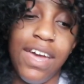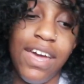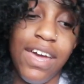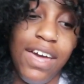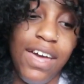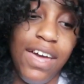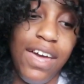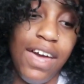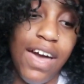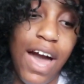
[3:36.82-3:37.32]

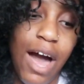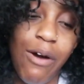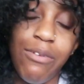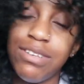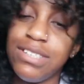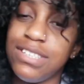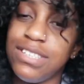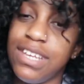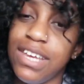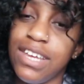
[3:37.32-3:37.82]
And I
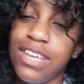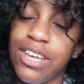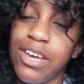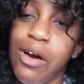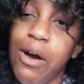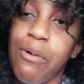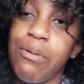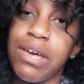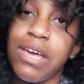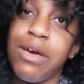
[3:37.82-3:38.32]
was like,
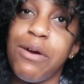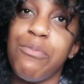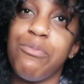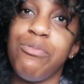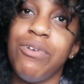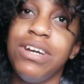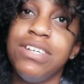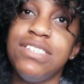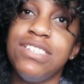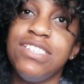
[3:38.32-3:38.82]
yo, I'm getting
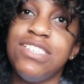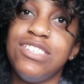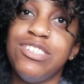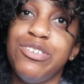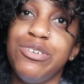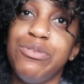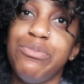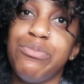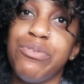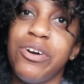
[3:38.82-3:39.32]
braces
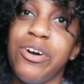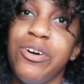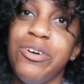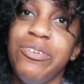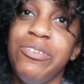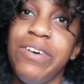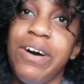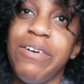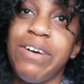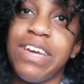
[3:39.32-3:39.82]
soon, bro.